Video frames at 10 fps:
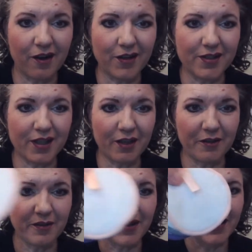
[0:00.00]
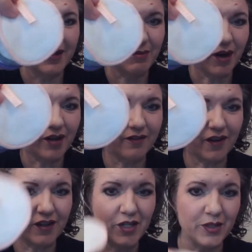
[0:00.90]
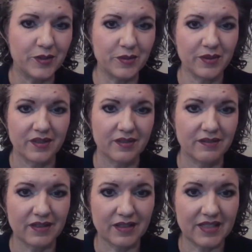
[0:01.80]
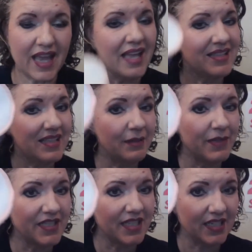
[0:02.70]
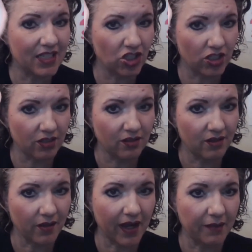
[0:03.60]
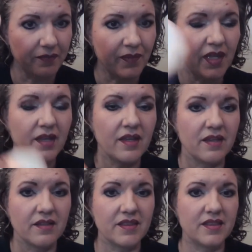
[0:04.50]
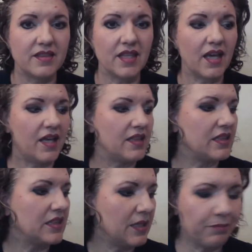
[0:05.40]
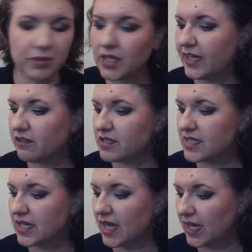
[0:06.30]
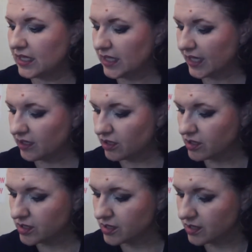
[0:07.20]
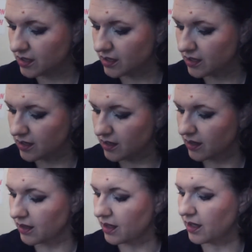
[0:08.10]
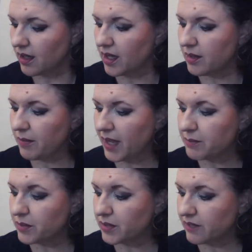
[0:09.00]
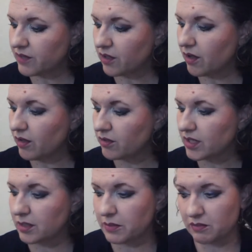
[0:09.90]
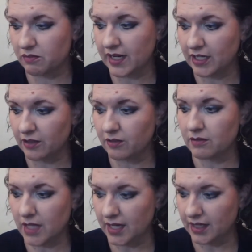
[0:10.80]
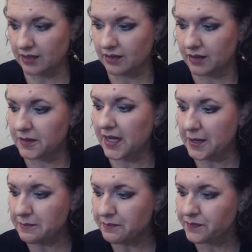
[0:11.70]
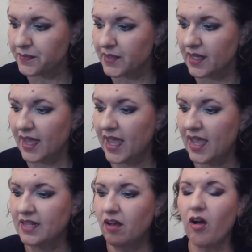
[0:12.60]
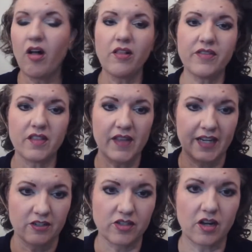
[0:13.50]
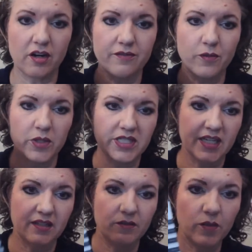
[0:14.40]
also part of our new, that's limited edition. Okay. The lip liners and eyeliners, I believe they're all going to be regular line. Okay. And all of the liners are 14,